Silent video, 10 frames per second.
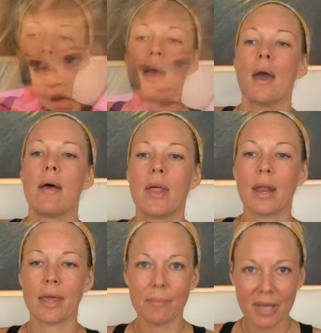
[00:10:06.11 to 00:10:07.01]
And then I
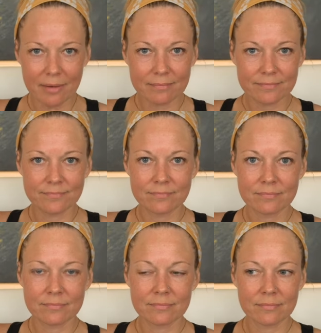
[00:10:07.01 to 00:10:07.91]
came again.
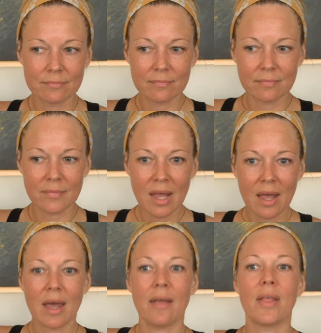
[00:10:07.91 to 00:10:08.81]

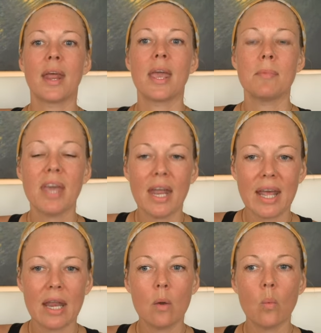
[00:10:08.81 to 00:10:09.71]
And
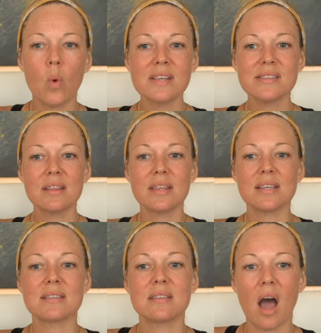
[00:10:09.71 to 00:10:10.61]
it wasn't
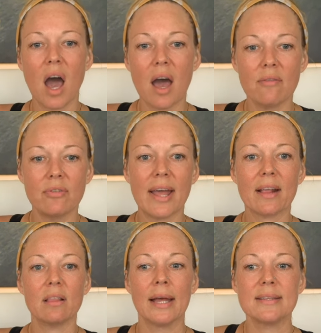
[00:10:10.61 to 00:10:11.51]
this thought of like,
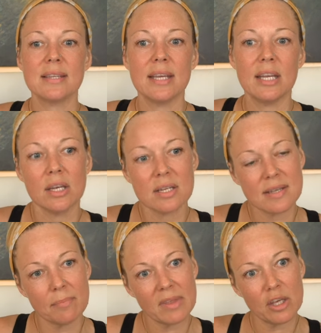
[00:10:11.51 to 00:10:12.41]
let's lean into
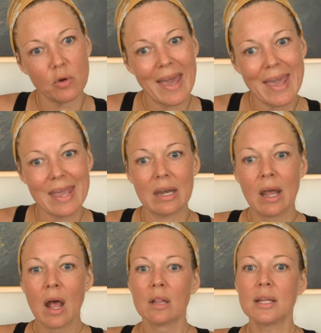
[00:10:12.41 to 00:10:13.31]
something you hate.
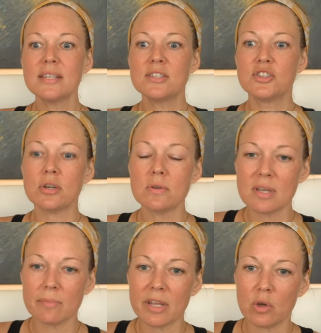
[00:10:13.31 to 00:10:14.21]
Let's do
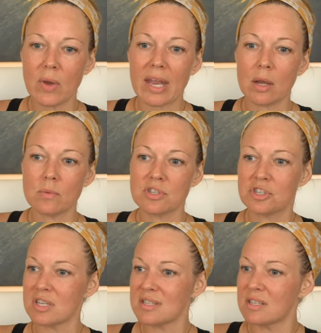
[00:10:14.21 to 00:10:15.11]
something you hate. It was
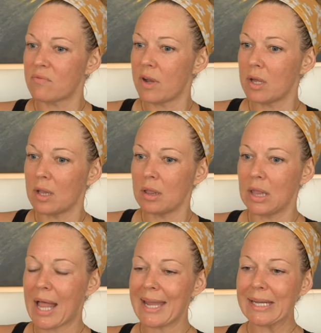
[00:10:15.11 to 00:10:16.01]
just this very
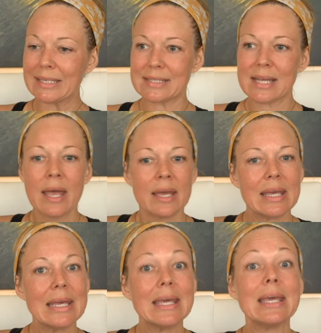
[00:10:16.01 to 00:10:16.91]
light,
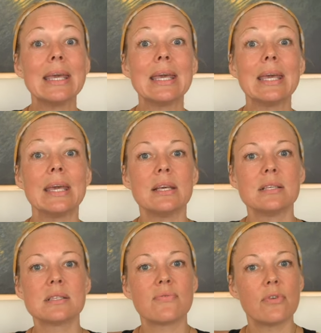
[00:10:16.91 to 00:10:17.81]

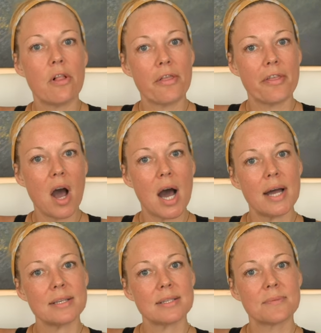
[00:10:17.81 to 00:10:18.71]
easeful thought.